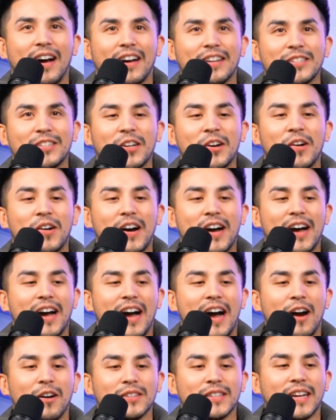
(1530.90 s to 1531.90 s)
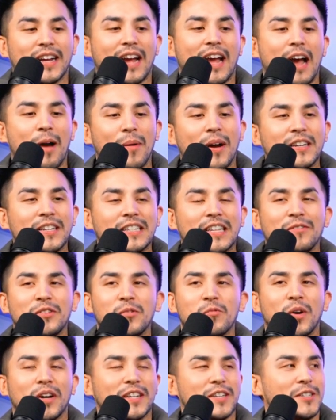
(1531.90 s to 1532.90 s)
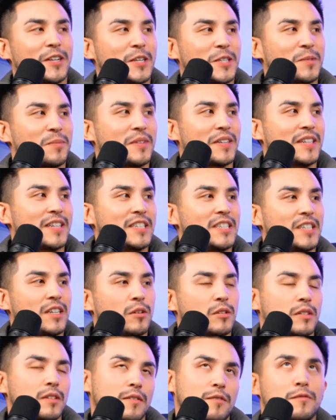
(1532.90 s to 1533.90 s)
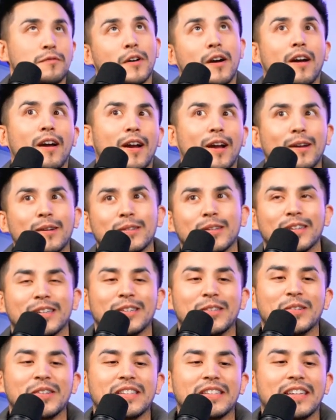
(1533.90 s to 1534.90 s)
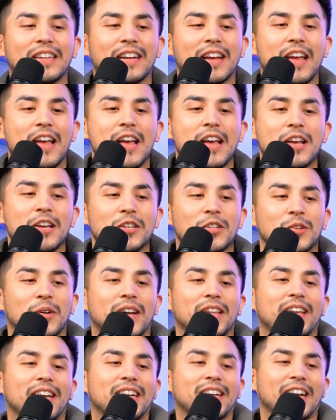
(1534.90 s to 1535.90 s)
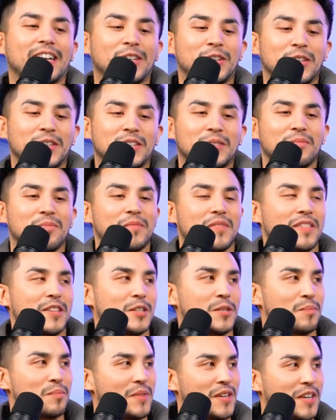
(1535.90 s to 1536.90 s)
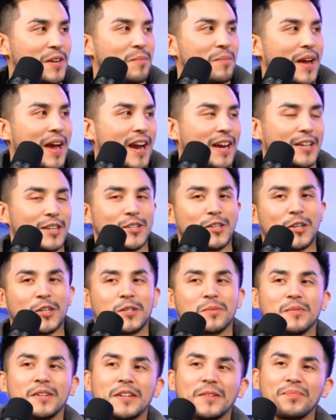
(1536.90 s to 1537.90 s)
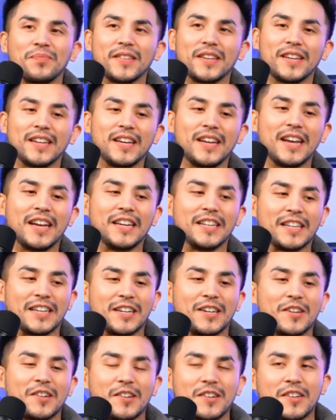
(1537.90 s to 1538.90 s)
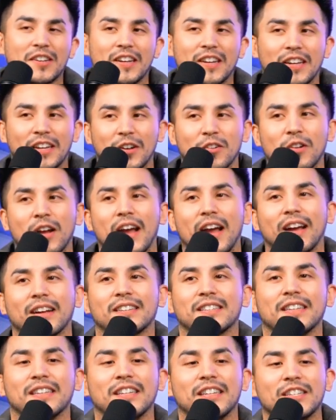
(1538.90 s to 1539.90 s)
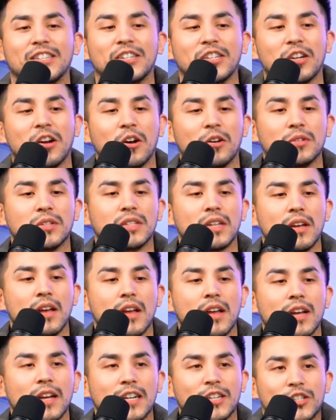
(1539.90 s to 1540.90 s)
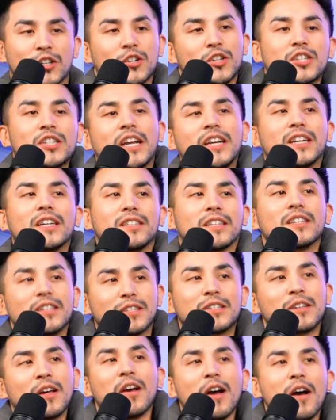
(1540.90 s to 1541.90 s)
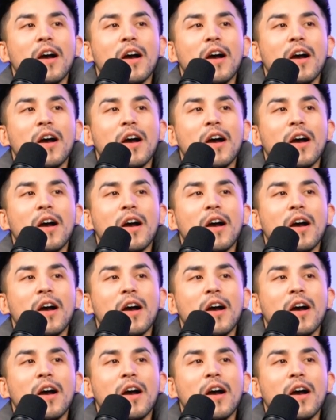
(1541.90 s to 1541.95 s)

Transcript: so I was like, how about I just give you one adjustment? And she goes, fine. It's not going to do anything. So I do this mid back adjustment and it cracks. And then she goes, and she starts shaking like this.